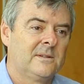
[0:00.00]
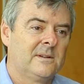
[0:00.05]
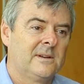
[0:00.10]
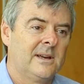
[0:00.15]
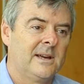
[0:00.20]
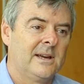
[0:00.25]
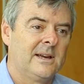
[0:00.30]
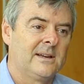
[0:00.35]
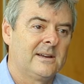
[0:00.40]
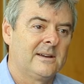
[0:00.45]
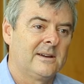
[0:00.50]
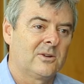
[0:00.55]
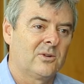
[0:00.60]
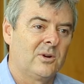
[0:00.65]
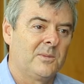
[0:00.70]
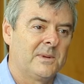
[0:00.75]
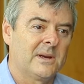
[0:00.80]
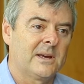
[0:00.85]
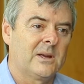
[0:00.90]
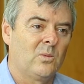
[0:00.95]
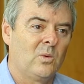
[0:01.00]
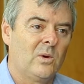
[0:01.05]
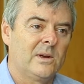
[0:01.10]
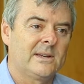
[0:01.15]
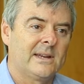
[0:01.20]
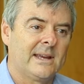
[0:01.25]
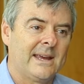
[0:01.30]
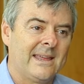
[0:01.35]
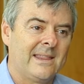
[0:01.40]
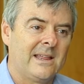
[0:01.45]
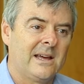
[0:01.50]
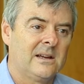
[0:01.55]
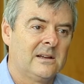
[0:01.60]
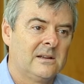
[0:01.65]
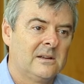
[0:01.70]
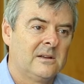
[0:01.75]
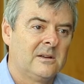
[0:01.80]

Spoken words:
a group that can work together,